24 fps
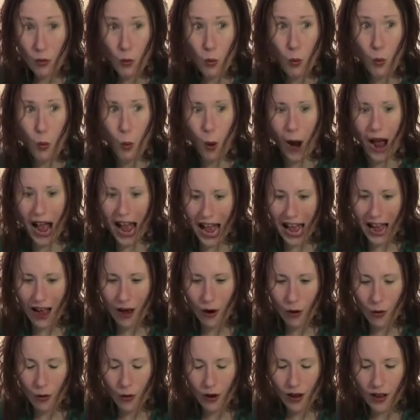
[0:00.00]

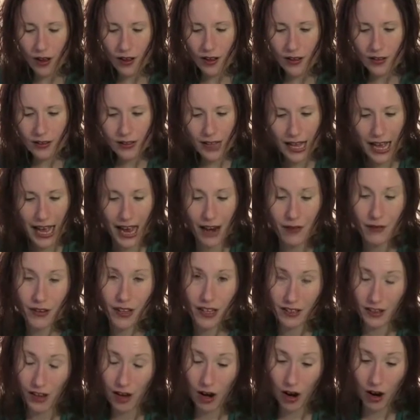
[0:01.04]
Wow! Harry
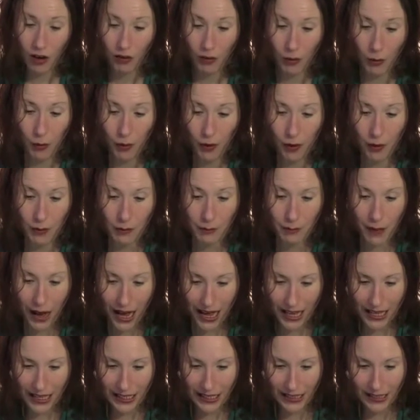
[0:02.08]
and Cara were
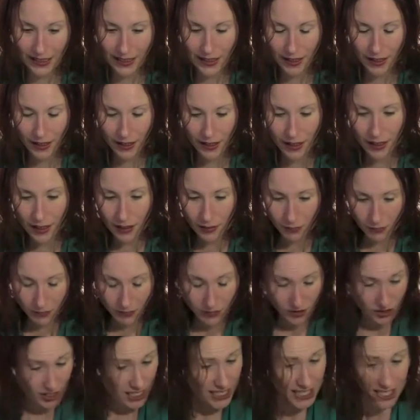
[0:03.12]
amazed.
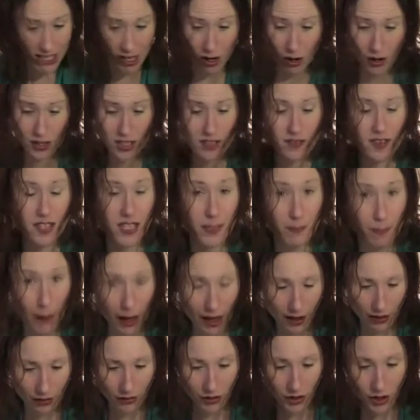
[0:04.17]
She did lots of
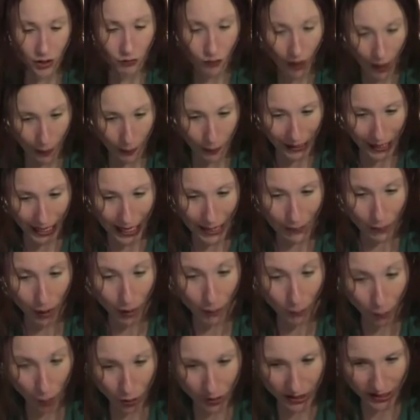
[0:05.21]
spells to replicate my
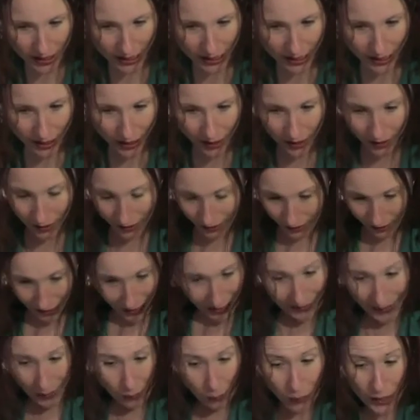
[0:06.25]
body,
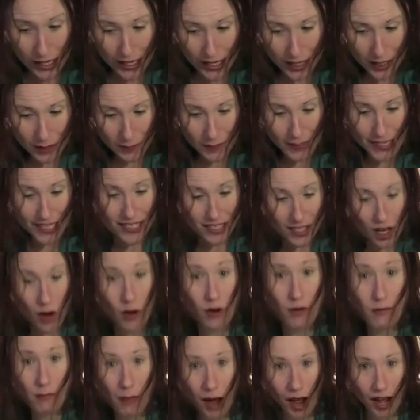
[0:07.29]
and then weakened me
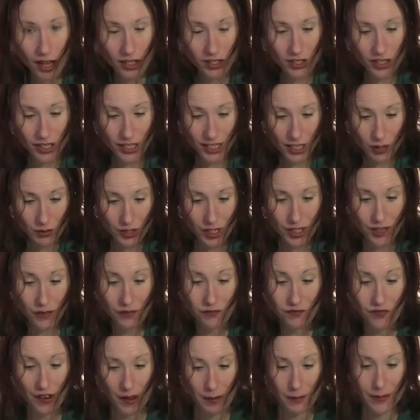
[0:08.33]
so much until she could
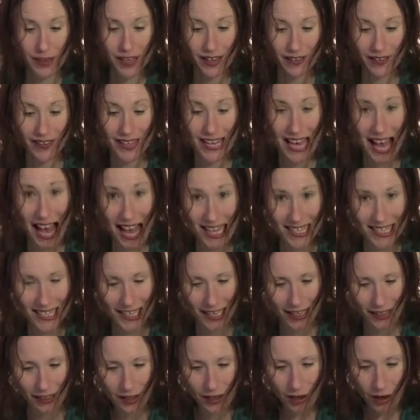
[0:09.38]
fit me in the
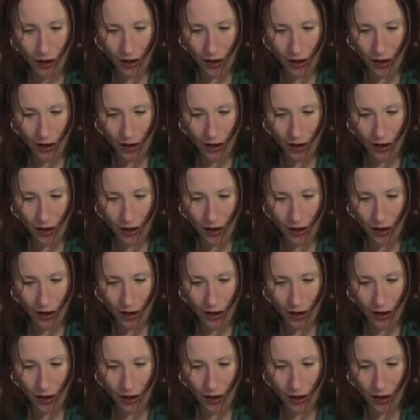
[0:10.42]
attic.